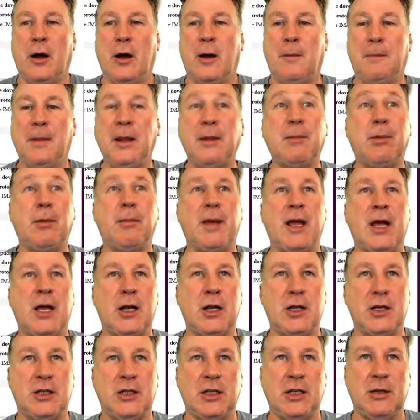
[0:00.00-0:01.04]
people
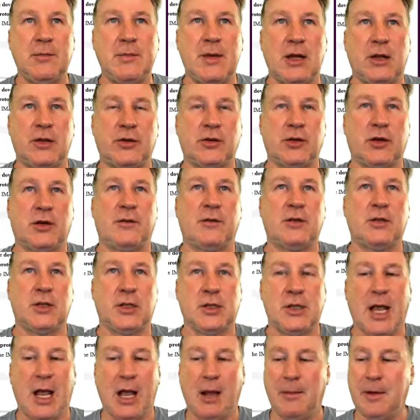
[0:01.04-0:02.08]
manage email servers is
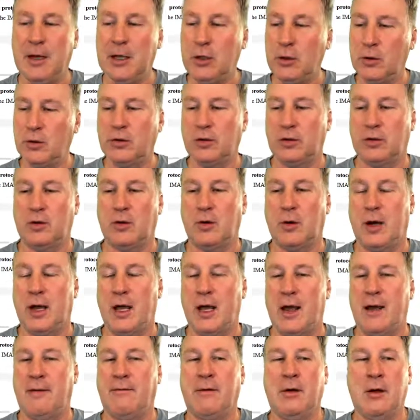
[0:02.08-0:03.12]
how many users do I
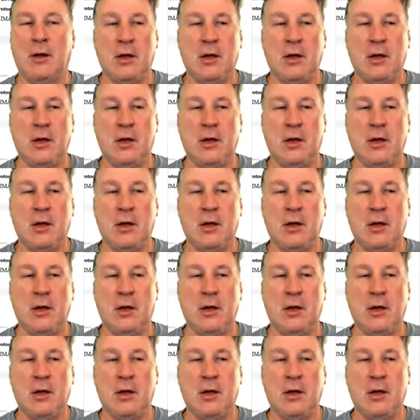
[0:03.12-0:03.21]
have,